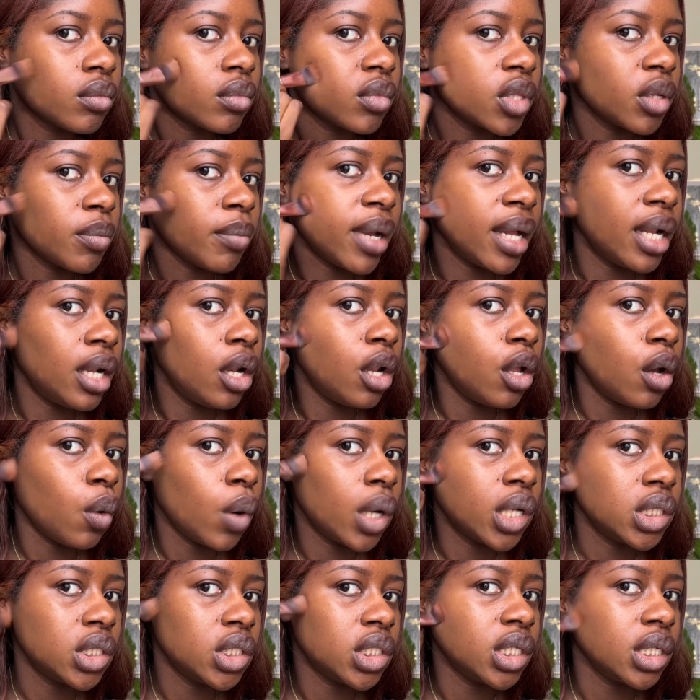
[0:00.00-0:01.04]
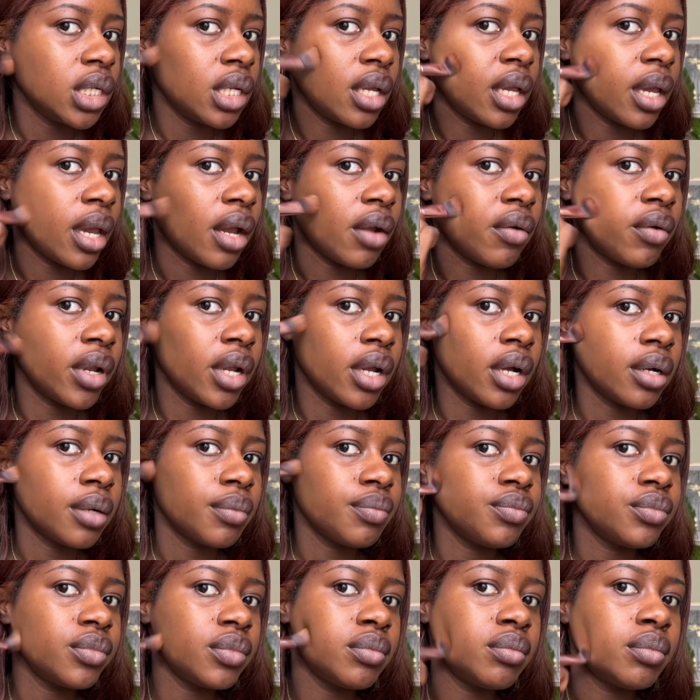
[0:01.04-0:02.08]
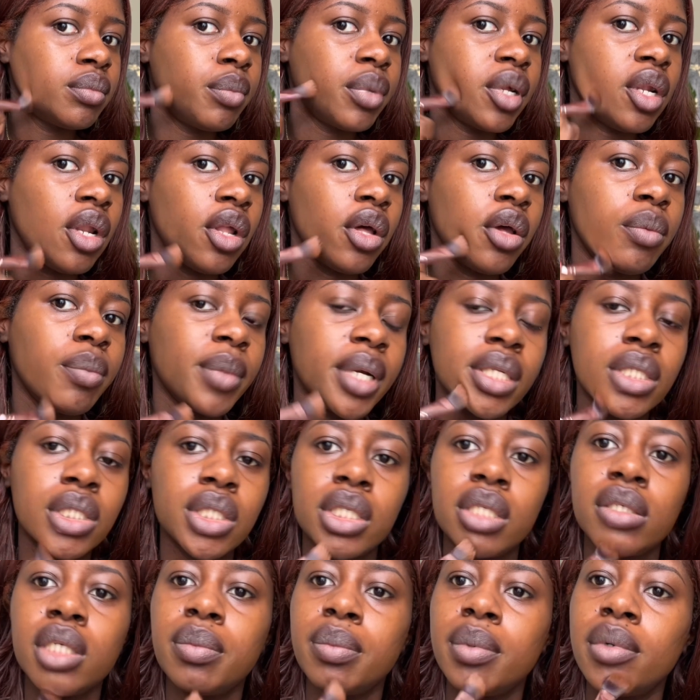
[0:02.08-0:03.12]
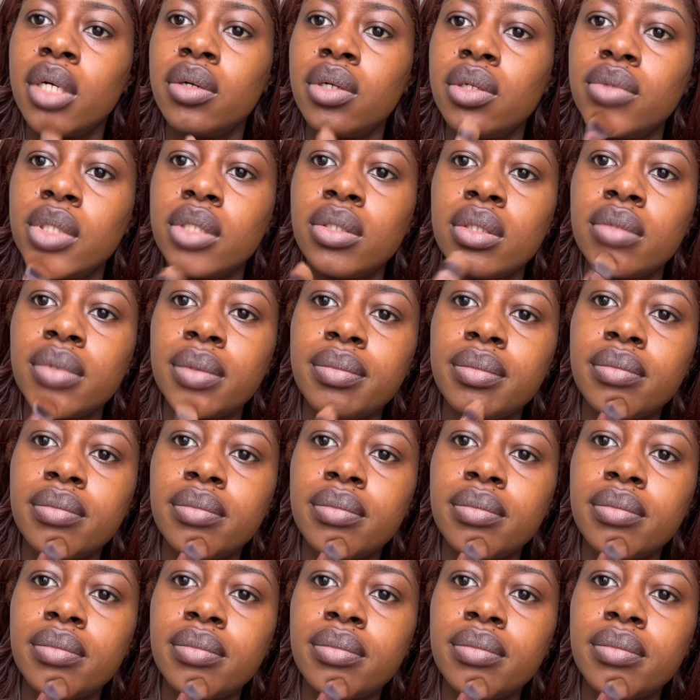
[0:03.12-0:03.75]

My lower cheek area, below my cheekbones.